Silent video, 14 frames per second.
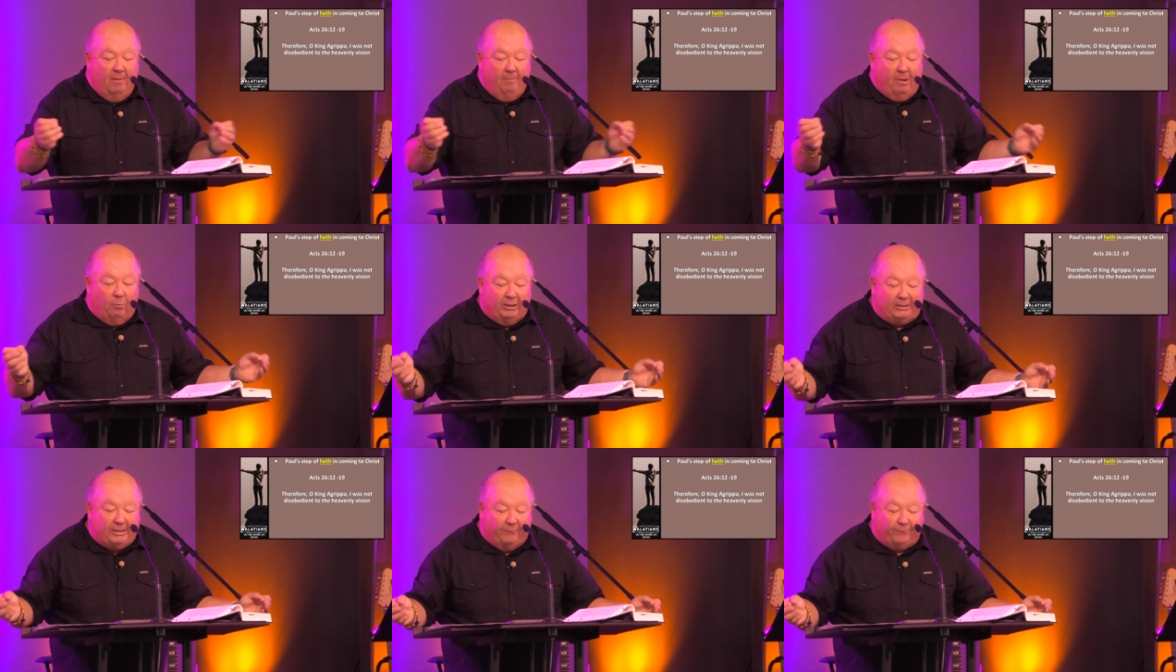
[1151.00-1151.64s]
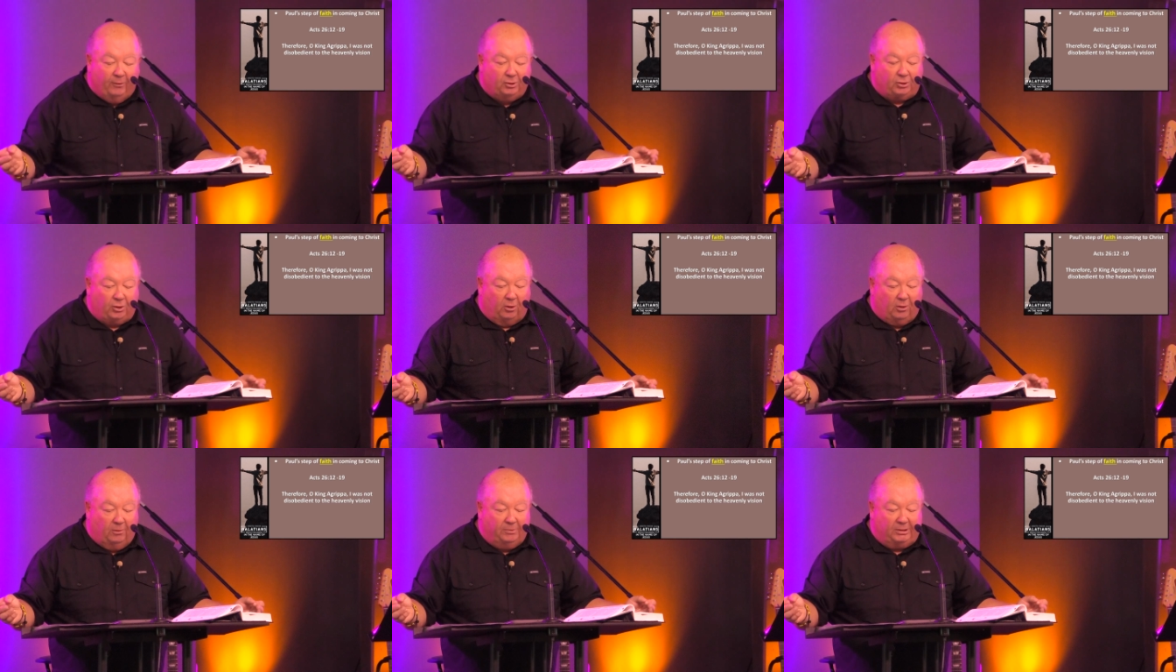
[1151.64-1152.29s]
but with different
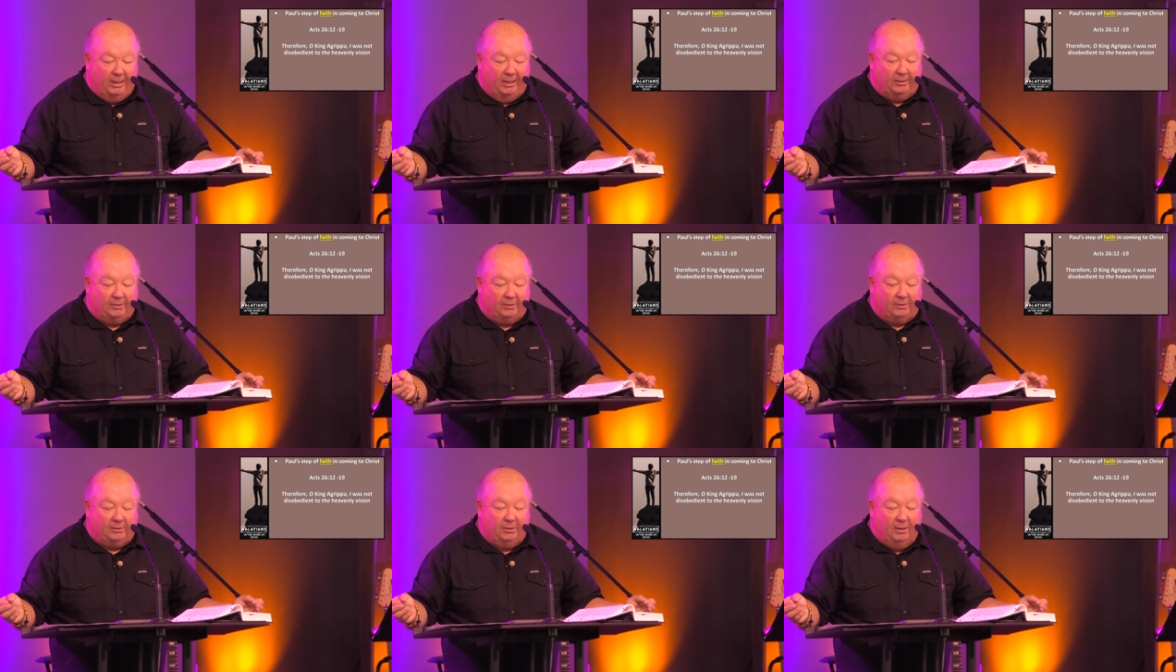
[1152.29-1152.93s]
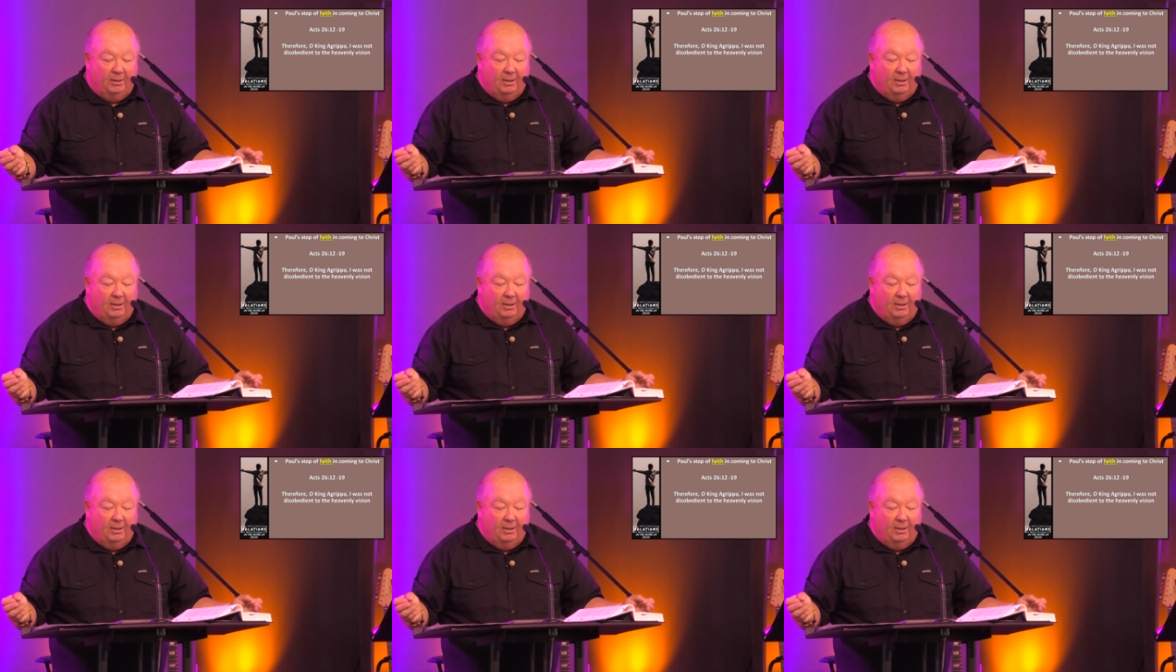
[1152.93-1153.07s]
circumstances.